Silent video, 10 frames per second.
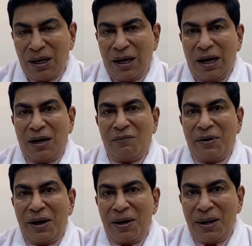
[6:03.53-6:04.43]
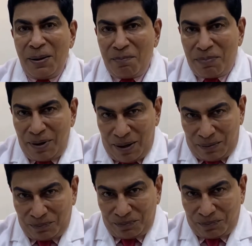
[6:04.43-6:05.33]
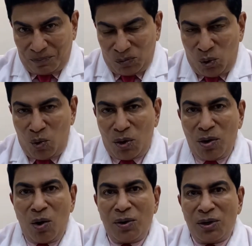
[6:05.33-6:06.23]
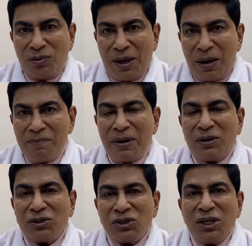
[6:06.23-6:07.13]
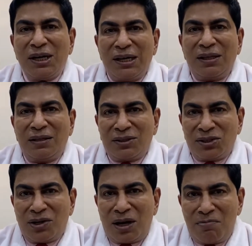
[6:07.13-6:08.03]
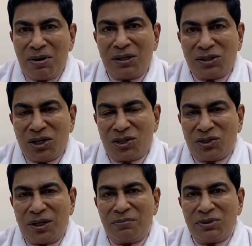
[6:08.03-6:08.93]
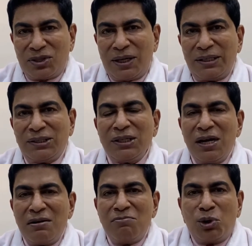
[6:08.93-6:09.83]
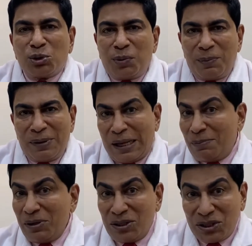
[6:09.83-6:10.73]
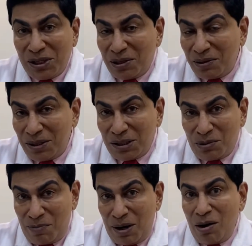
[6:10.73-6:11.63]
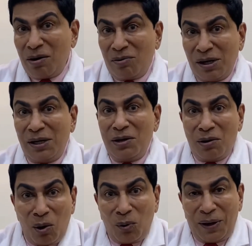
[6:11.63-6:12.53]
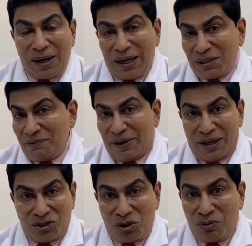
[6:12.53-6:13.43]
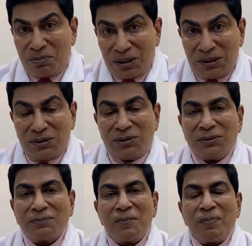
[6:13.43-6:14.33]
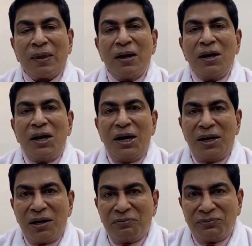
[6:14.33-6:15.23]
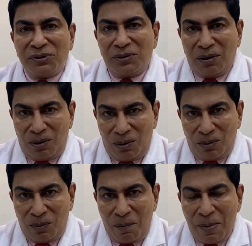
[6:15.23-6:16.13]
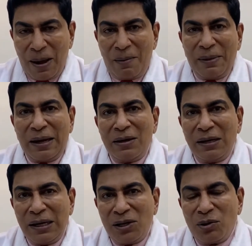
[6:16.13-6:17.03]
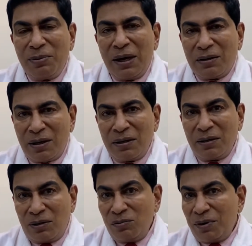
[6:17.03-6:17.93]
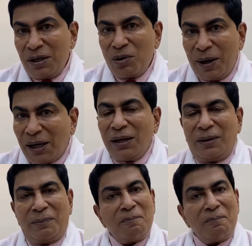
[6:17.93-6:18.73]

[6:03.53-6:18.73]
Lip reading: and a very deep burn. We won't go into that because this is not a burn session, and besides, most people that will be listening to this may not really know the classification of burns. Enough to know they need to be attended to very quickly.